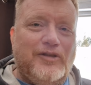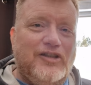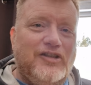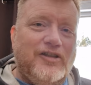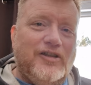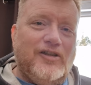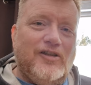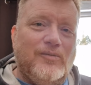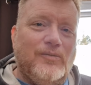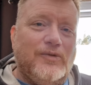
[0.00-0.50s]
been
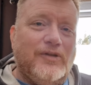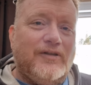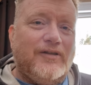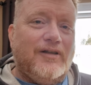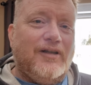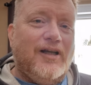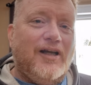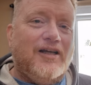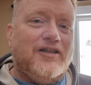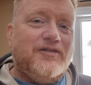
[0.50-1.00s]
dealing with
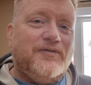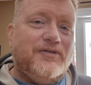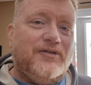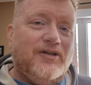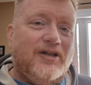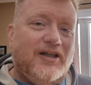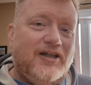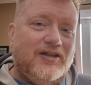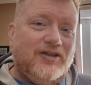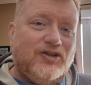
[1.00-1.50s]
the last few
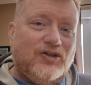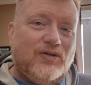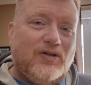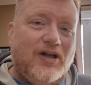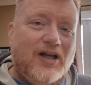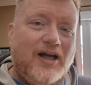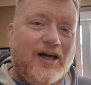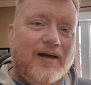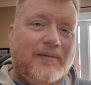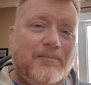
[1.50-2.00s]
days or
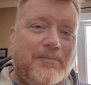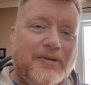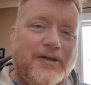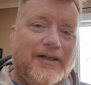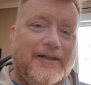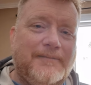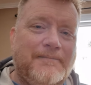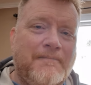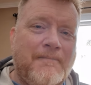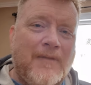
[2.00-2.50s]
not,
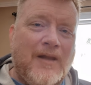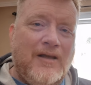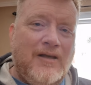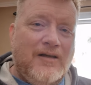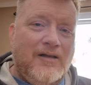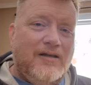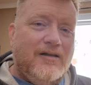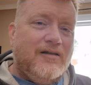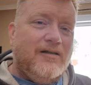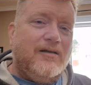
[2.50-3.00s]
but
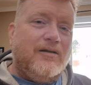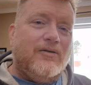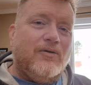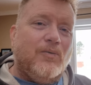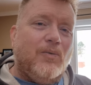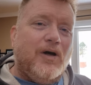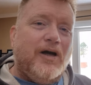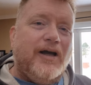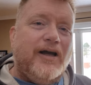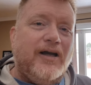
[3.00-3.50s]
either
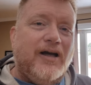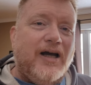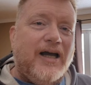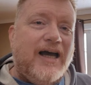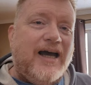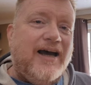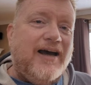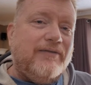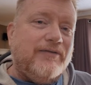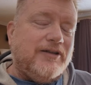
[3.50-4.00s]
way I
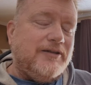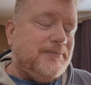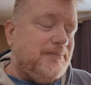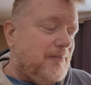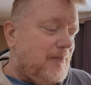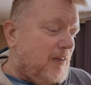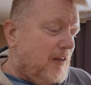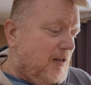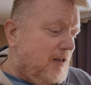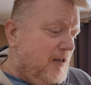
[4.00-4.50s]
have it.
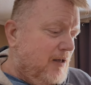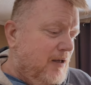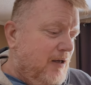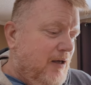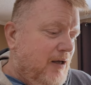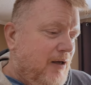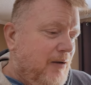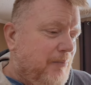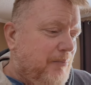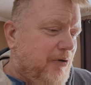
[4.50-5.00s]

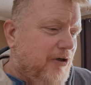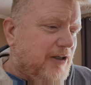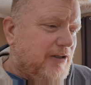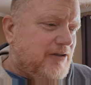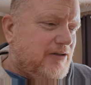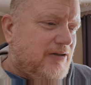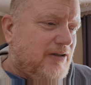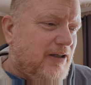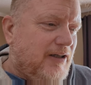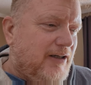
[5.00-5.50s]

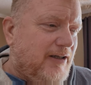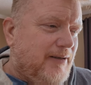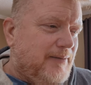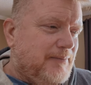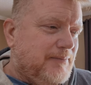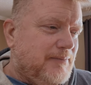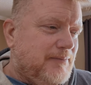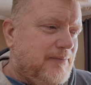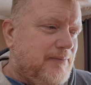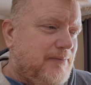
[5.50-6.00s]
But
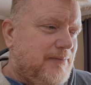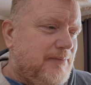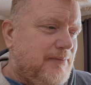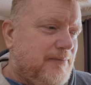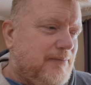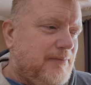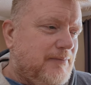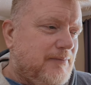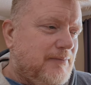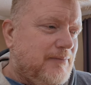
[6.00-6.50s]
uh,
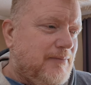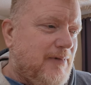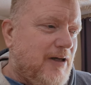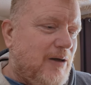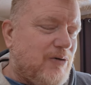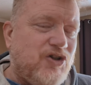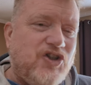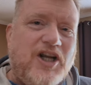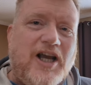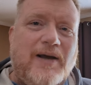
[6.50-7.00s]
I
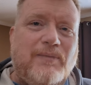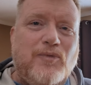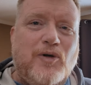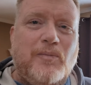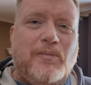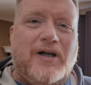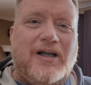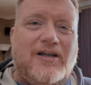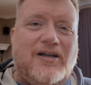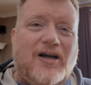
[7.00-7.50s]
was chatting
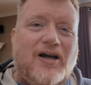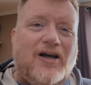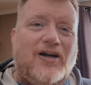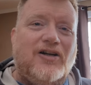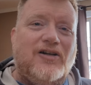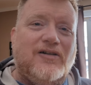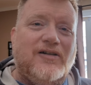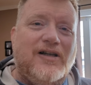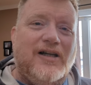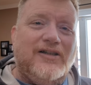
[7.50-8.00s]
with my
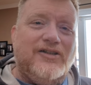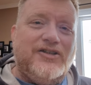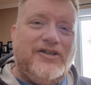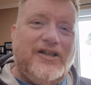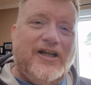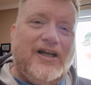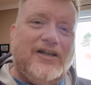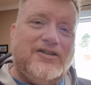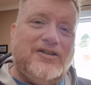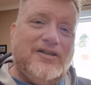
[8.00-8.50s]
daughter, and
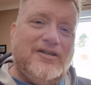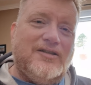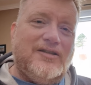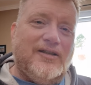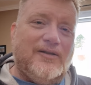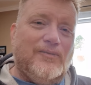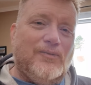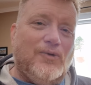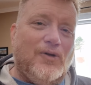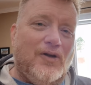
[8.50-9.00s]
she actually
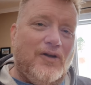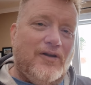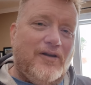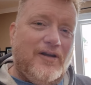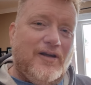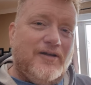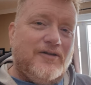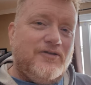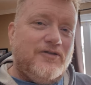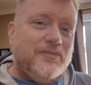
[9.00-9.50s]
said one
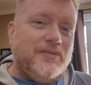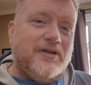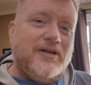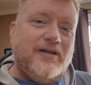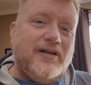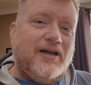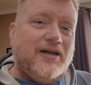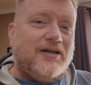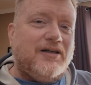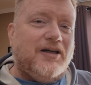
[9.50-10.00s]
thing to me
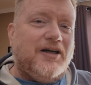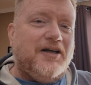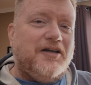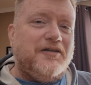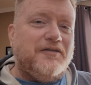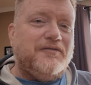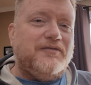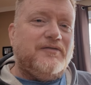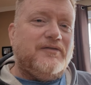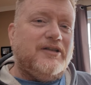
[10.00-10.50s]
that kind
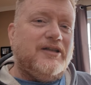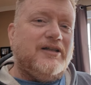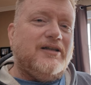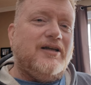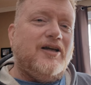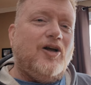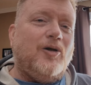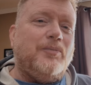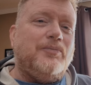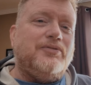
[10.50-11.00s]
of uh,
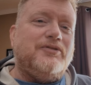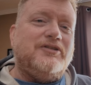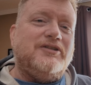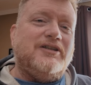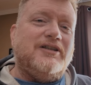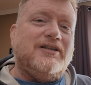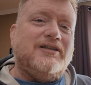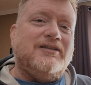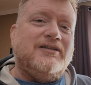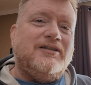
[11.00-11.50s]
helped
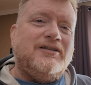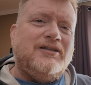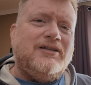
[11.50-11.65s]
uh,